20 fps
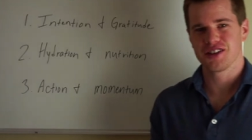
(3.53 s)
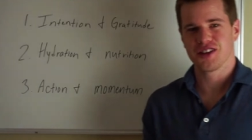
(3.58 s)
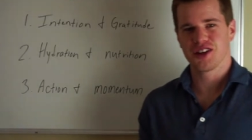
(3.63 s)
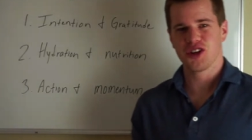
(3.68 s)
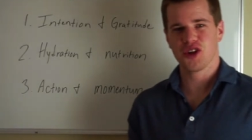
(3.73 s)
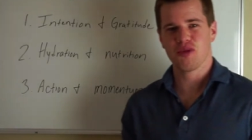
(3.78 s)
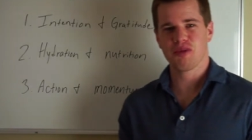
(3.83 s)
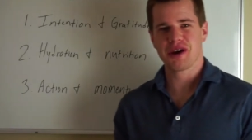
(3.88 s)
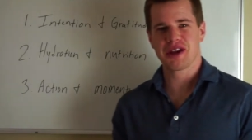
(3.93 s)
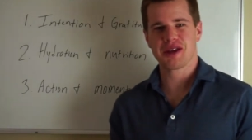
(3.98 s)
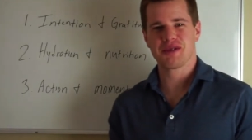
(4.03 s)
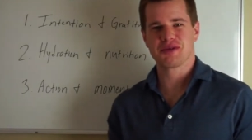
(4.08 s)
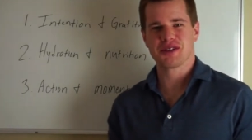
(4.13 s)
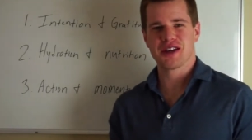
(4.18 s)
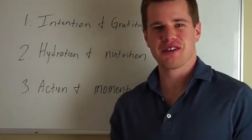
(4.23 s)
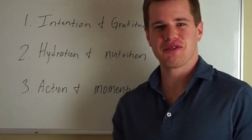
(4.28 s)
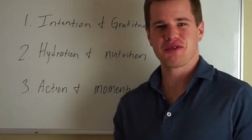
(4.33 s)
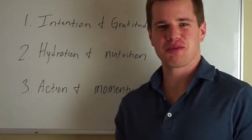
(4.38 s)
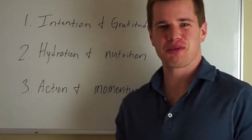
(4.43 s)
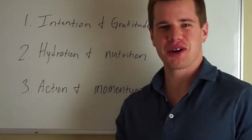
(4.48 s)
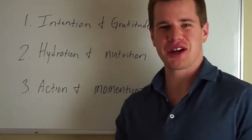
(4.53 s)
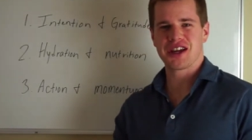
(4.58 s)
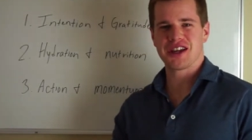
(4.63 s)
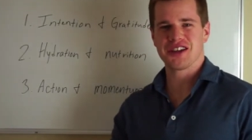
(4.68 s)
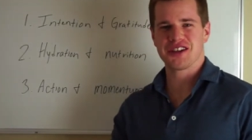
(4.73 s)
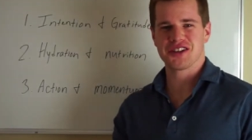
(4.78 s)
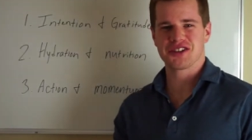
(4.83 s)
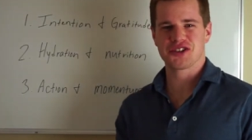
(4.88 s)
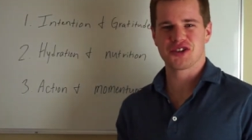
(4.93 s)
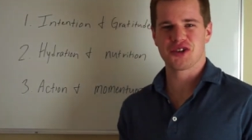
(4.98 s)
Hello, my name is Evan
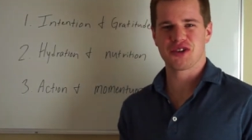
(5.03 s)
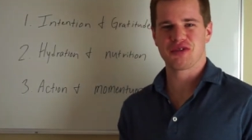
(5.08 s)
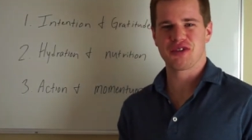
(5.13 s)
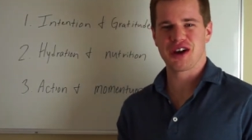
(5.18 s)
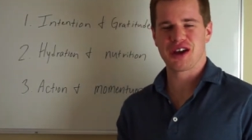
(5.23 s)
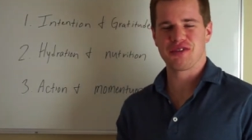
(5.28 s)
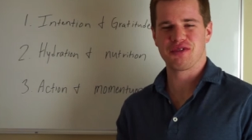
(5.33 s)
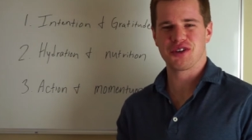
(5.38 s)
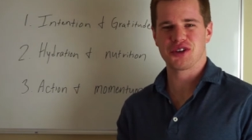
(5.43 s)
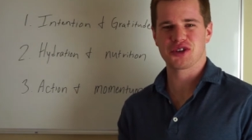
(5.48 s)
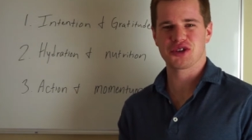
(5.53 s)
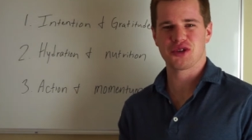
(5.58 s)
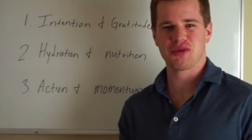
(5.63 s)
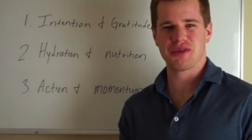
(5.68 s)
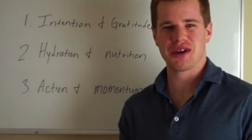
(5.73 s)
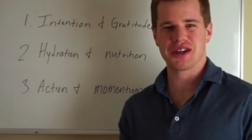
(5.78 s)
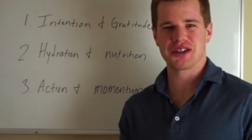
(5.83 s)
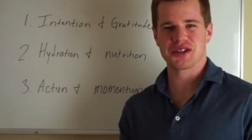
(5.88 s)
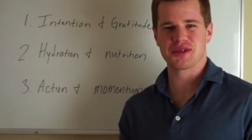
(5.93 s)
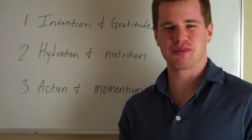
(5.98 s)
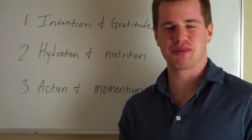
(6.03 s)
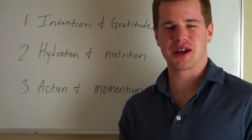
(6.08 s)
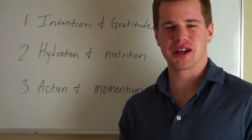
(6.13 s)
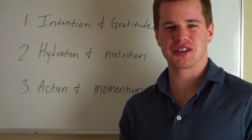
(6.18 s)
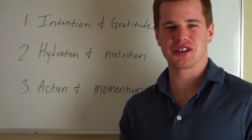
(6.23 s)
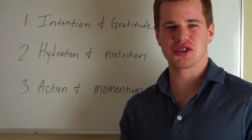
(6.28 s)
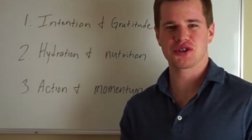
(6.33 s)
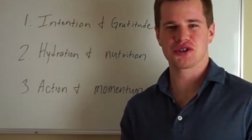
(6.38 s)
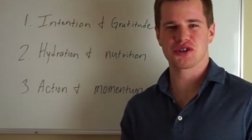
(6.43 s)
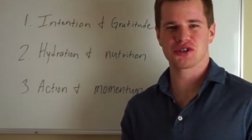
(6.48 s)
Brand, certified functional medicine
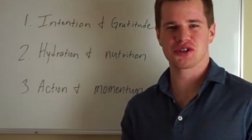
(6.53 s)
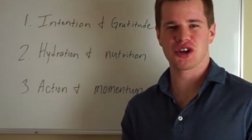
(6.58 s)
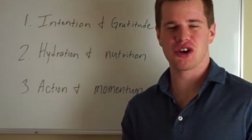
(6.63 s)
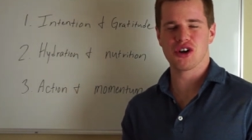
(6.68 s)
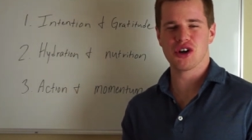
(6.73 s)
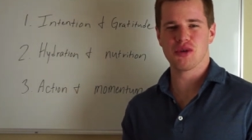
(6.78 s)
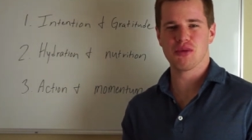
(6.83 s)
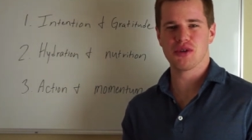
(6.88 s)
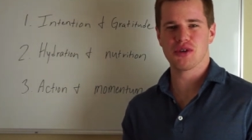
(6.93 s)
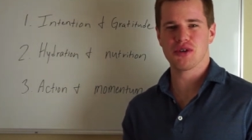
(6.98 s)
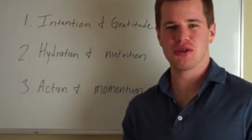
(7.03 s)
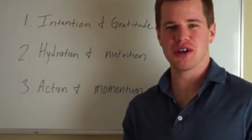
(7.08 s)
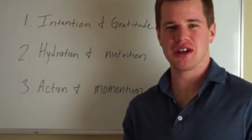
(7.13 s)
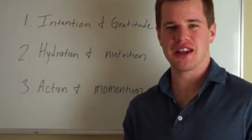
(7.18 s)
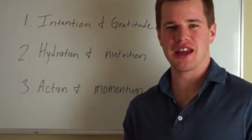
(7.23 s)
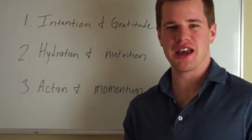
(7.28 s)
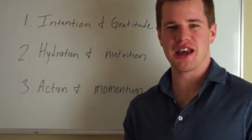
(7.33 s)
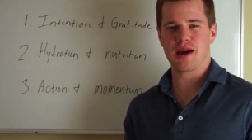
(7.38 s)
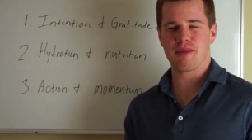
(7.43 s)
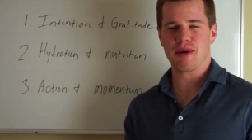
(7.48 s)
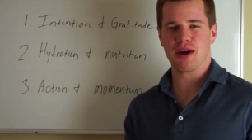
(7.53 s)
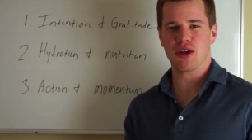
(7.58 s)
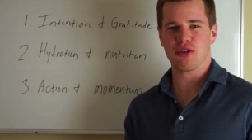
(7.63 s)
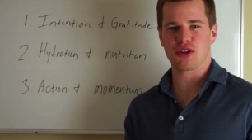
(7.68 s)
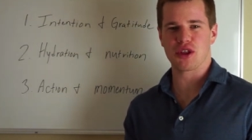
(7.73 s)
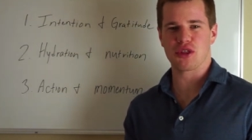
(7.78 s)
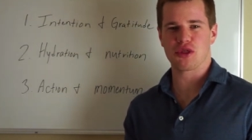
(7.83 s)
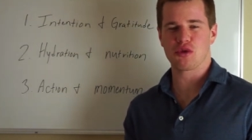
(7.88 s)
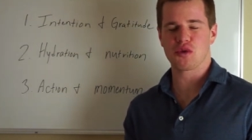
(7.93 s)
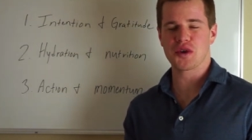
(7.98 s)
practitioner, talking with you today
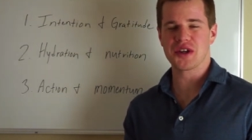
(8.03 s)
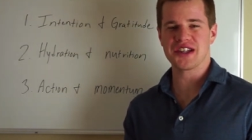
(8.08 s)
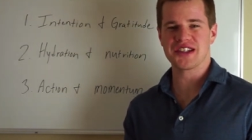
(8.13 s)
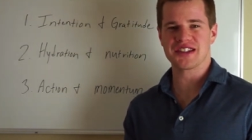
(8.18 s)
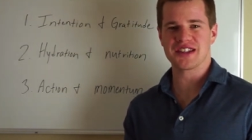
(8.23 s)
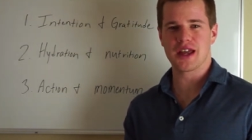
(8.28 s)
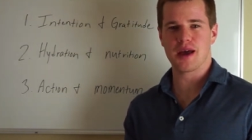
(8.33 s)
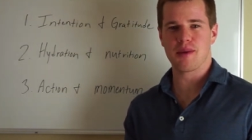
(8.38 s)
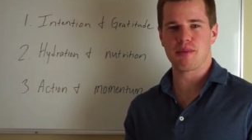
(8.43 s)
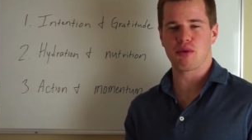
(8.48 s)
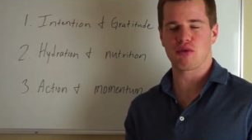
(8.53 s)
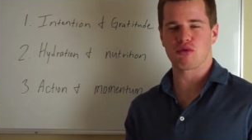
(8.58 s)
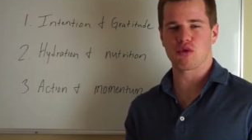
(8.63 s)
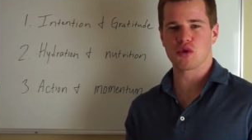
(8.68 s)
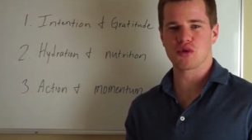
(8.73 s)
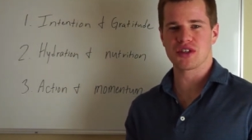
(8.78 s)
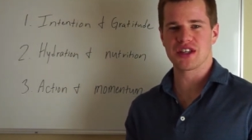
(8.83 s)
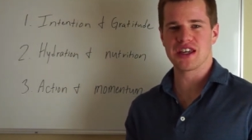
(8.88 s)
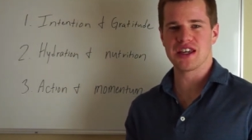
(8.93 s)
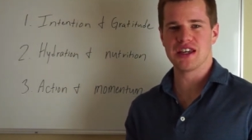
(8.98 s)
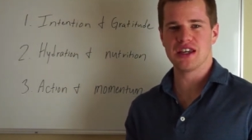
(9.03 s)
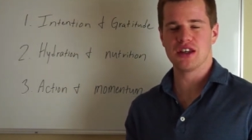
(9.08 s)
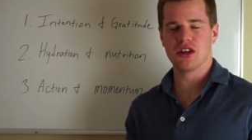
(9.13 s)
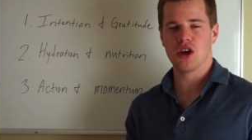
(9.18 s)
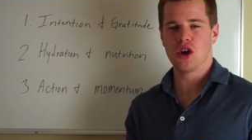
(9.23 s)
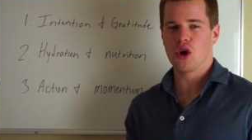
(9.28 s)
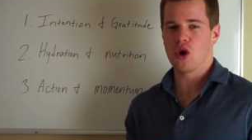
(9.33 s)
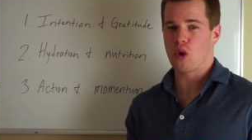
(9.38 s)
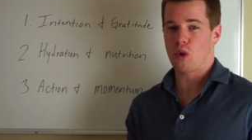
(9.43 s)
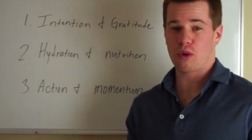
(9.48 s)
about the three-step routine
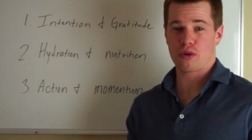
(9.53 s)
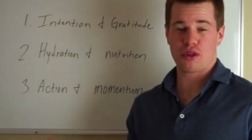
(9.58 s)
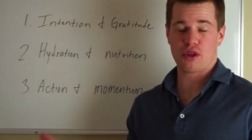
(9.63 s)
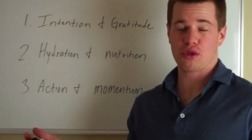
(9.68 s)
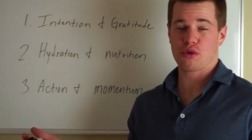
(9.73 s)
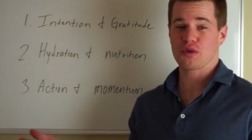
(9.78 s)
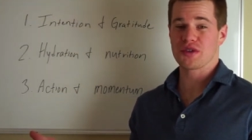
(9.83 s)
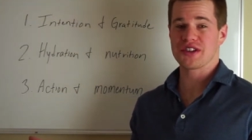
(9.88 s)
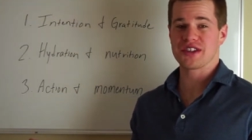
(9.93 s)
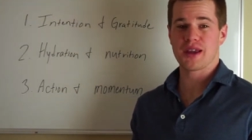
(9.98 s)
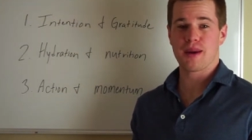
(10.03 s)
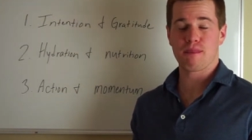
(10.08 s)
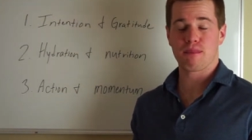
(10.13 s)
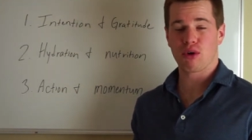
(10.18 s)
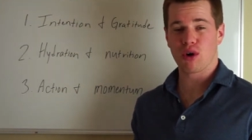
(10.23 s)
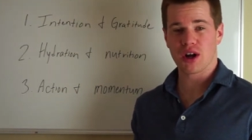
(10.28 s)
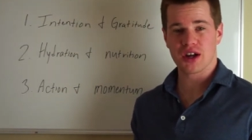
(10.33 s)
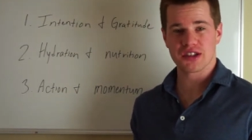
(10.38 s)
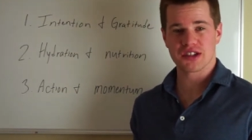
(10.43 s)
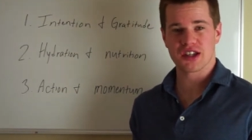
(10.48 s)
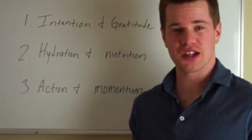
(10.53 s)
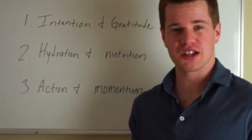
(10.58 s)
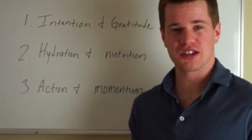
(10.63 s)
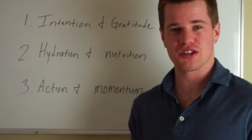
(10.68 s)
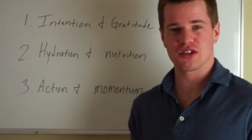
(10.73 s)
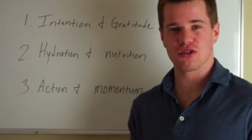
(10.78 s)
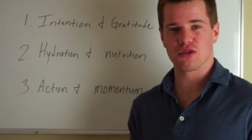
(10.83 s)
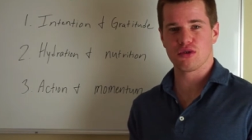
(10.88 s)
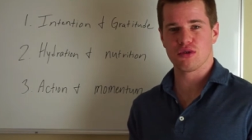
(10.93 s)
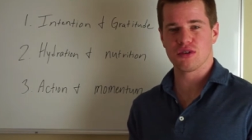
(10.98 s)
or the three-step process
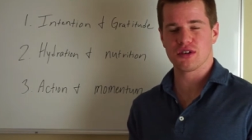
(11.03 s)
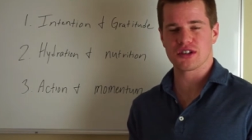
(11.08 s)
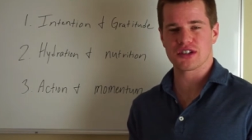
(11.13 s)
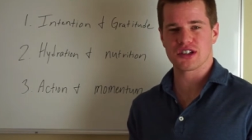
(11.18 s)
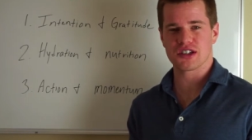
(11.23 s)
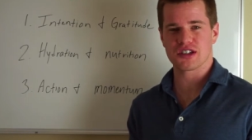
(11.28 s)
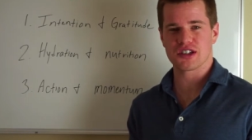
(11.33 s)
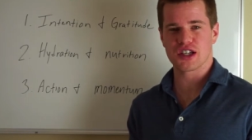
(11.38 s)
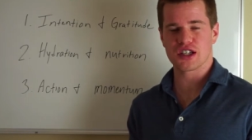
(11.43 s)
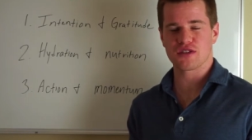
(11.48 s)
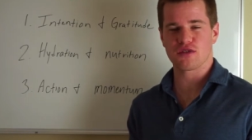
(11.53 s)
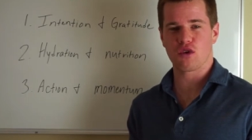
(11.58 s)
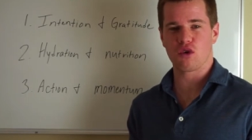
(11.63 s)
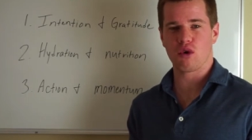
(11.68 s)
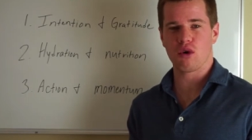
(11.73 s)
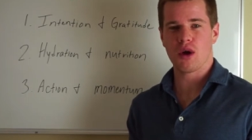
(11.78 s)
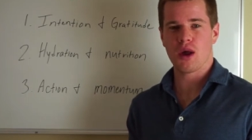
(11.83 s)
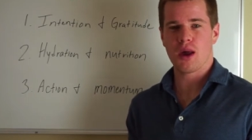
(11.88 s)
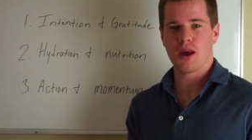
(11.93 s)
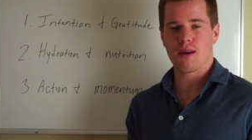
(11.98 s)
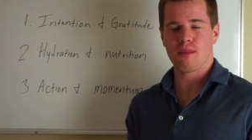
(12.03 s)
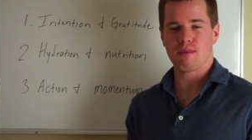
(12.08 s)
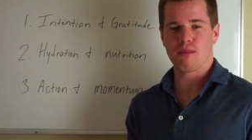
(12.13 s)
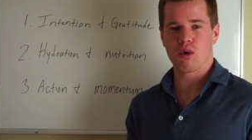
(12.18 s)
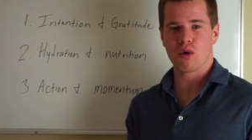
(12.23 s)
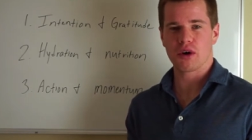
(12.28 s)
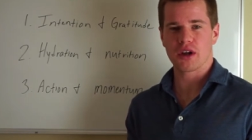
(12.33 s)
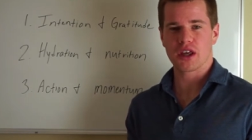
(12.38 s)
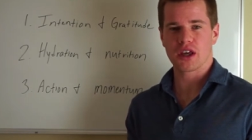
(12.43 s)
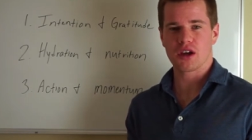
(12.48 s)
to a successful
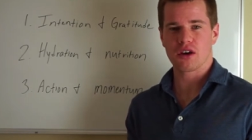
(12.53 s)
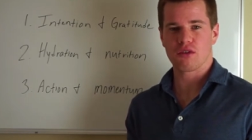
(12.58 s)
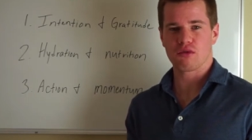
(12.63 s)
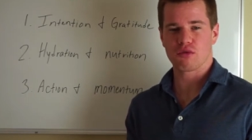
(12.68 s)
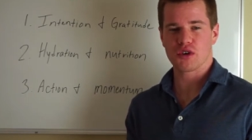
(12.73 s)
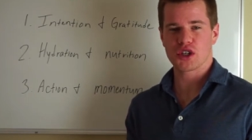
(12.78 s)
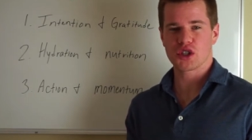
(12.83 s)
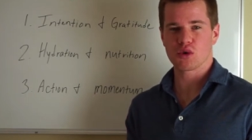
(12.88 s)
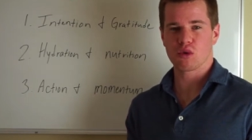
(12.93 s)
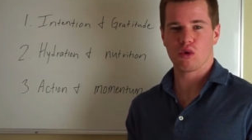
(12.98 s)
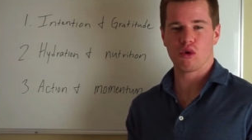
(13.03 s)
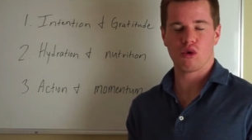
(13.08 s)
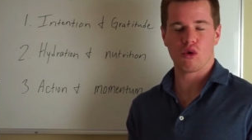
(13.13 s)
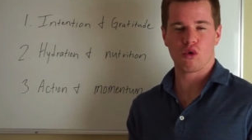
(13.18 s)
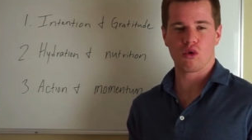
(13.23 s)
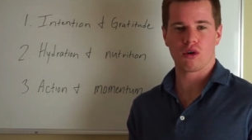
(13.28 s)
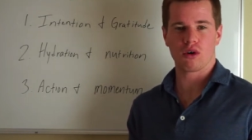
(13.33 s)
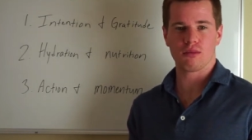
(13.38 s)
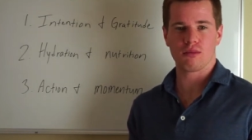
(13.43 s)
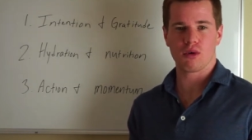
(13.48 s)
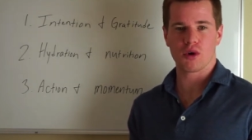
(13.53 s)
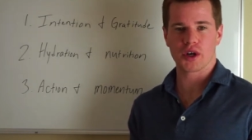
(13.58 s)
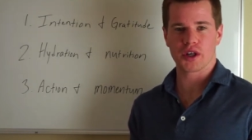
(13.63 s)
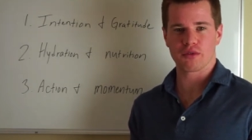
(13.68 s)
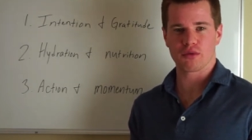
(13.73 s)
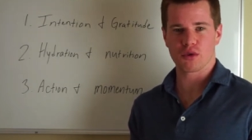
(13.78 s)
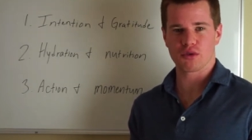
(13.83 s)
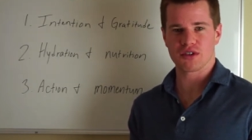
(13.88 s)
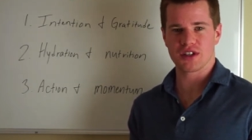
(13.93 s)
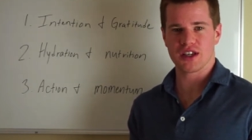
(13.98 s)
morning ritual or
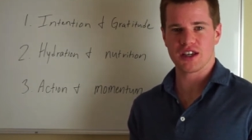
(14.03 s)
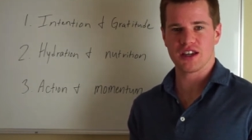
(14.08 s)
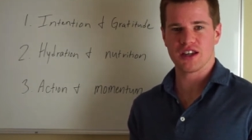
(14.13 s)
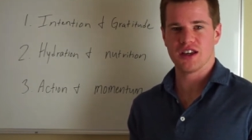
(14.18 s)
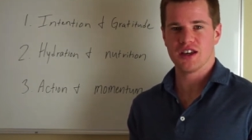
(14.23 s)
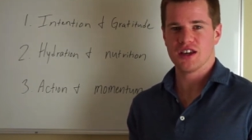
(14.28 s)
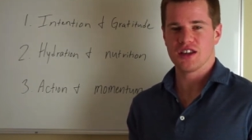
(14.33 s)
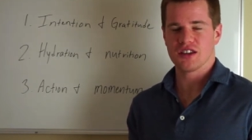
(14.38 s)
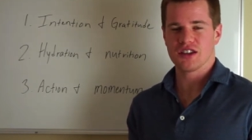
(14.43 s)
morning routine.